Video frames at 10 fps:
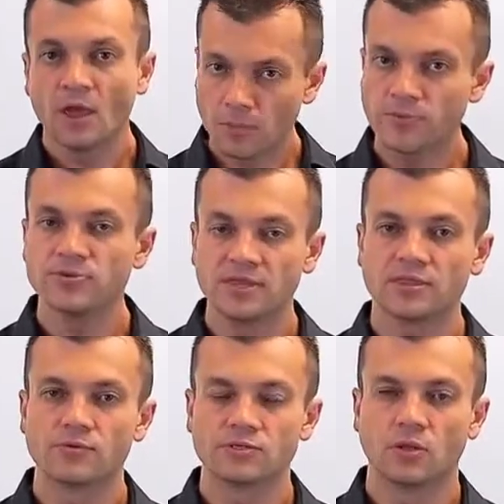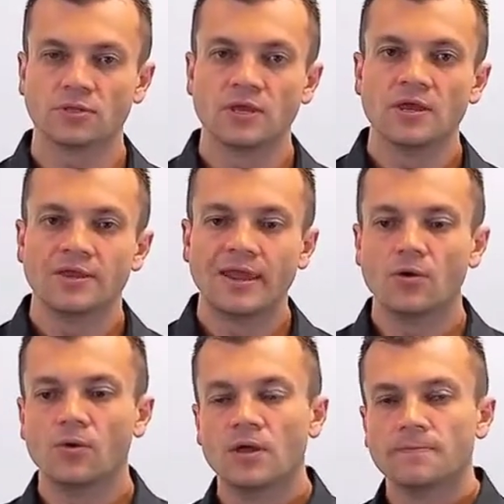Helping you get the result.
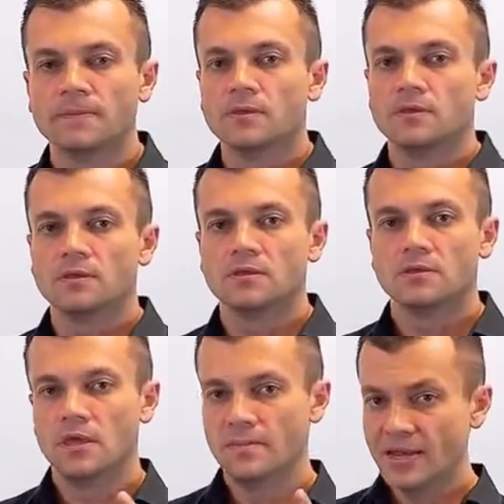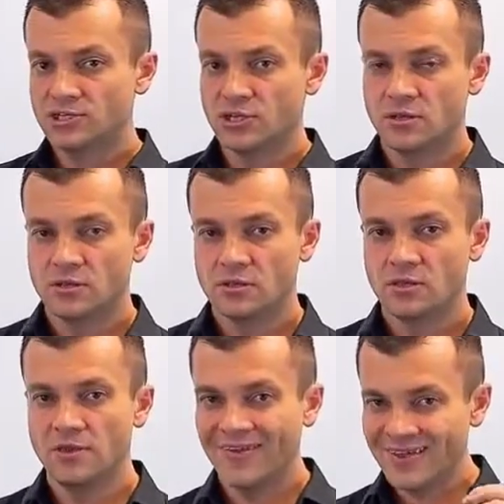Now, imagine
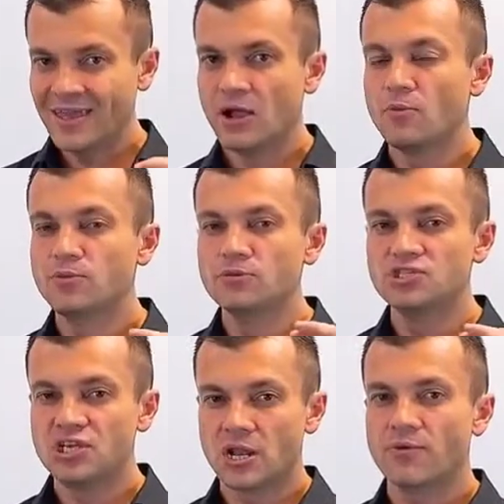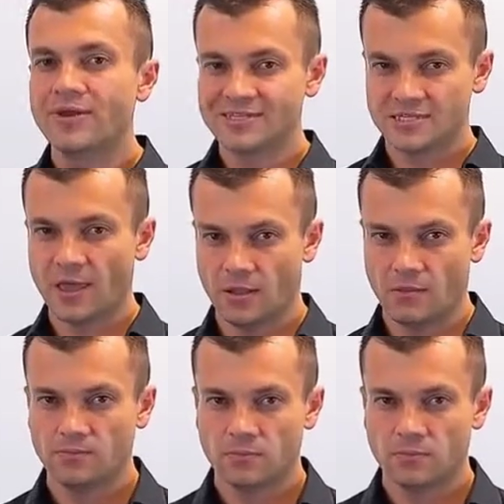if I can help you generate a sale